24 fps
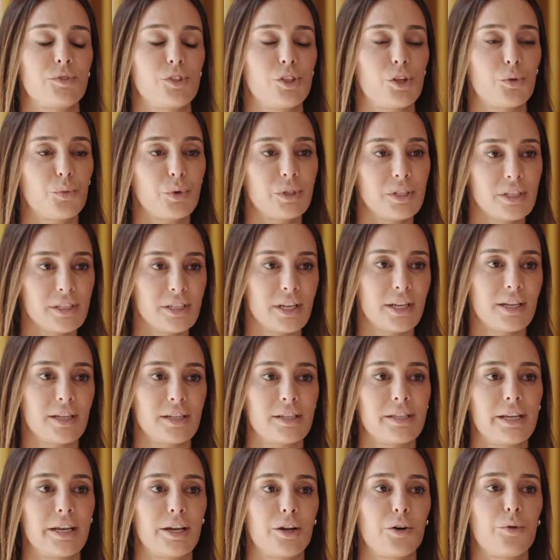So what does that
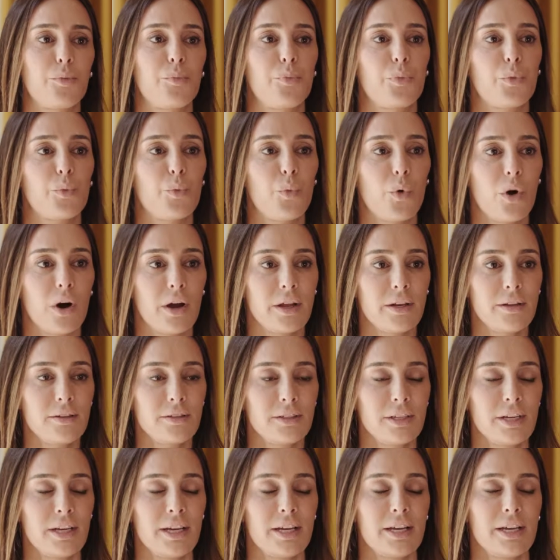entail?
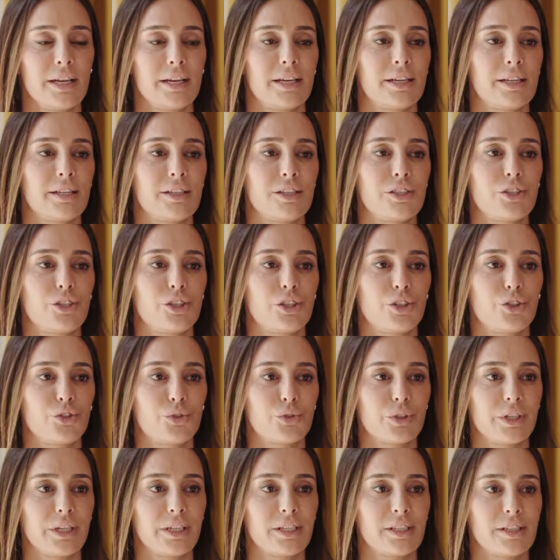One is to
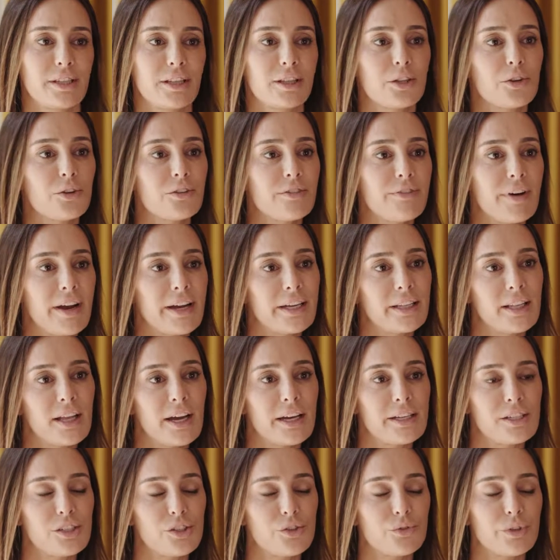treat the little fine
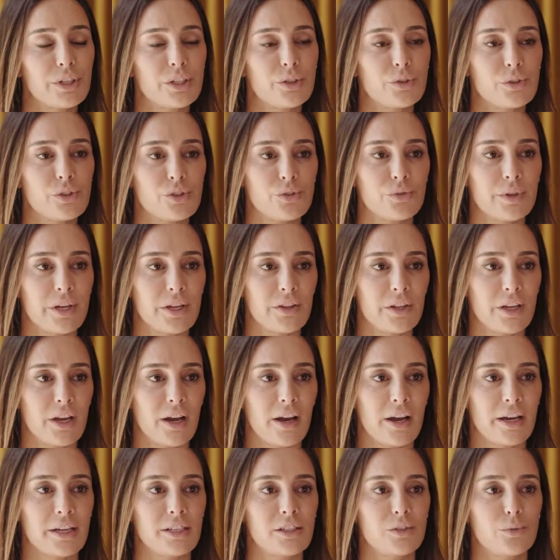lines and wrinkles around the
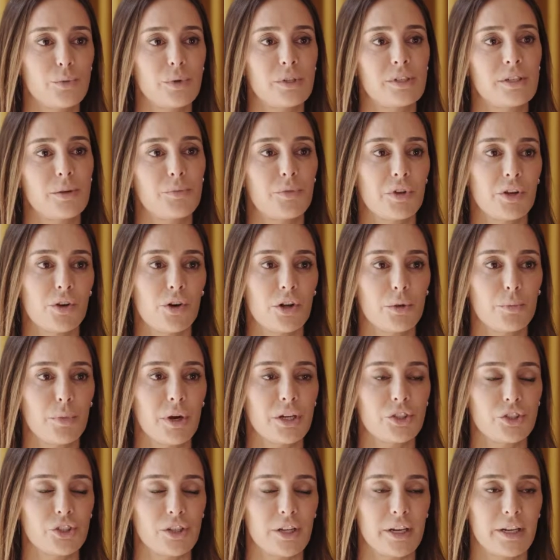eyes with something called
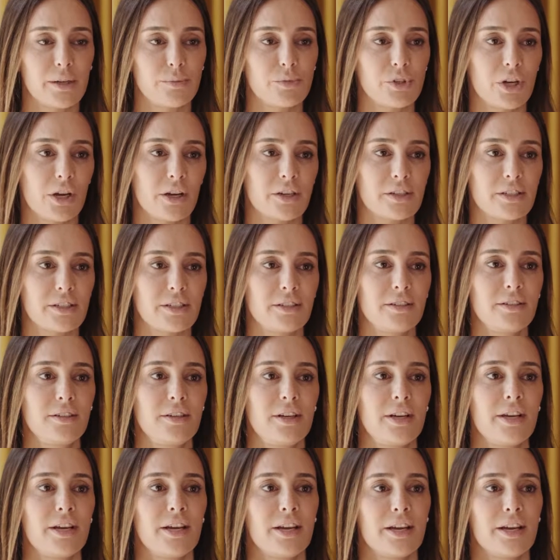botulinum toxin.
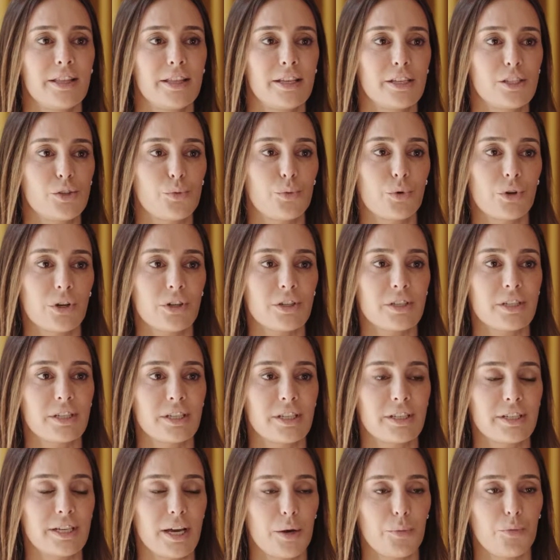This works
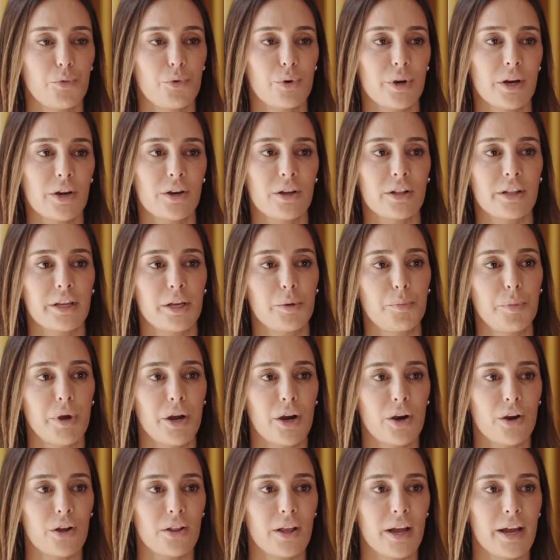to temporarily
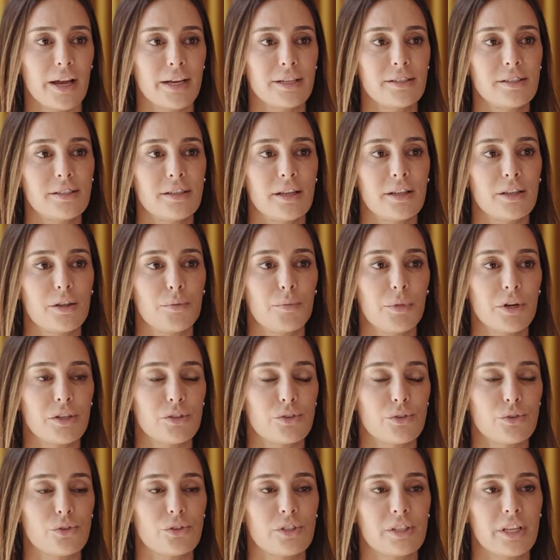paralyze the
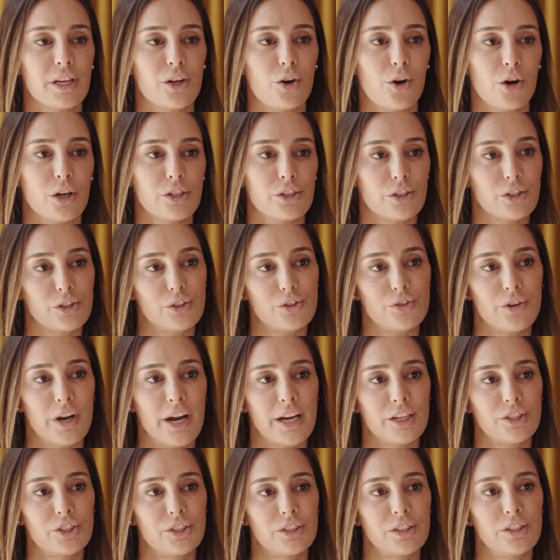muscles that cause
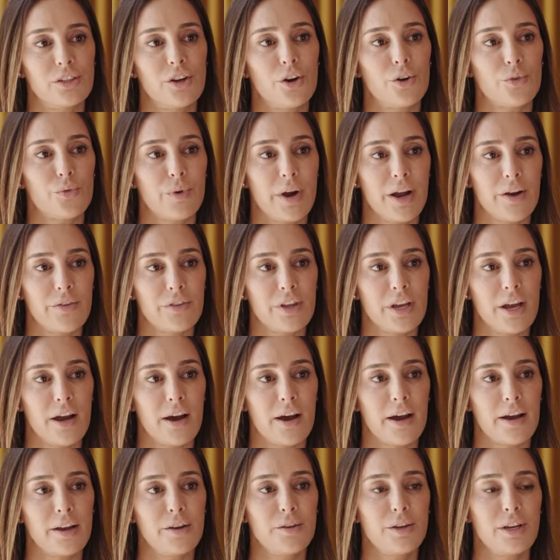contraction around the
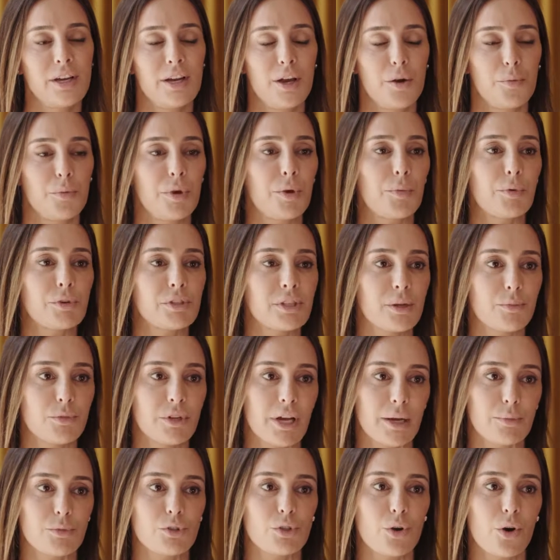eye. People
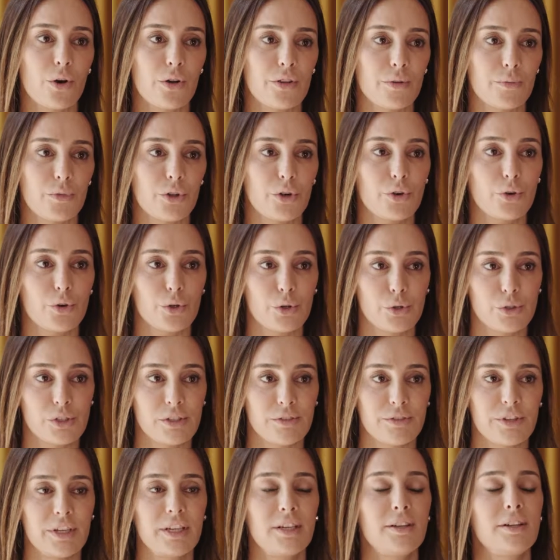sometimes call them the
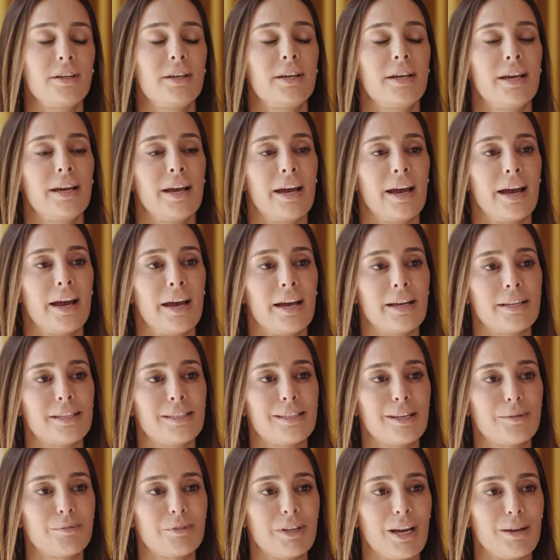crow's feet, and
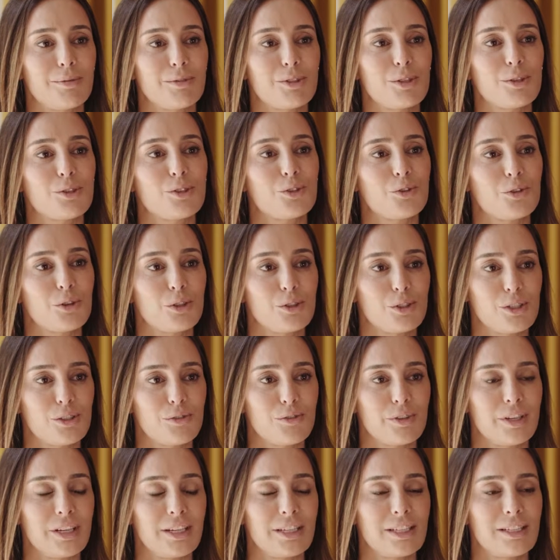sometimes those crow's
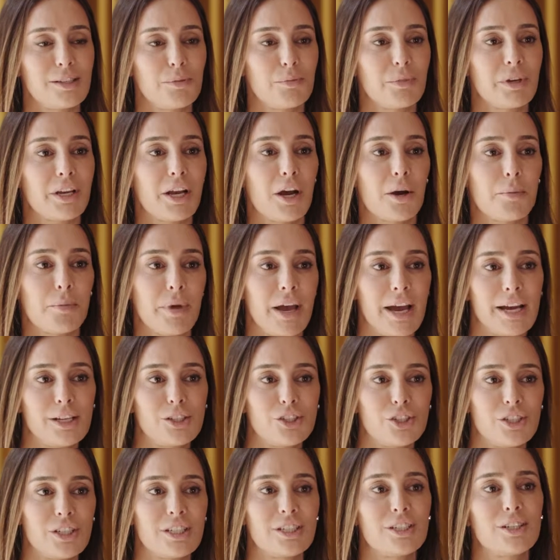feet become
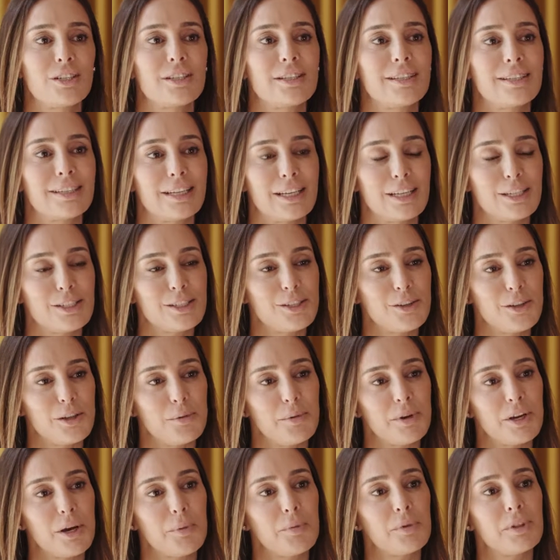etched into the skin, so
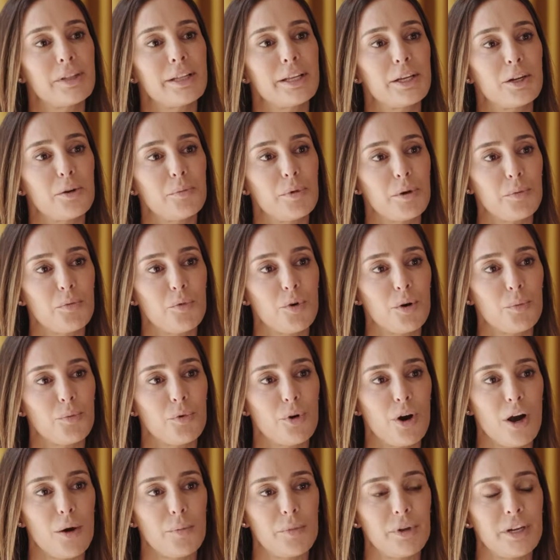they become a little bit more
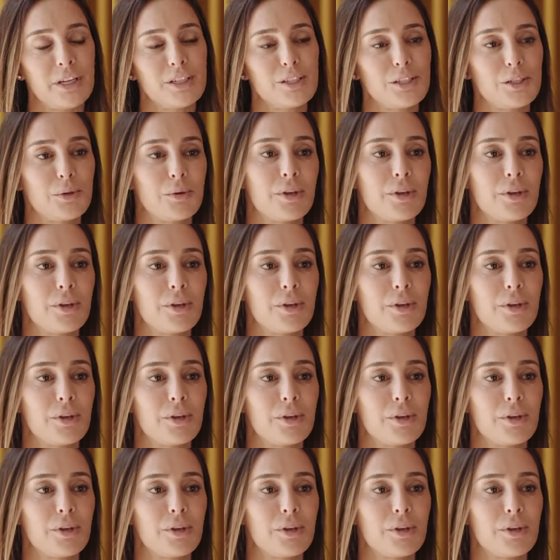prominent.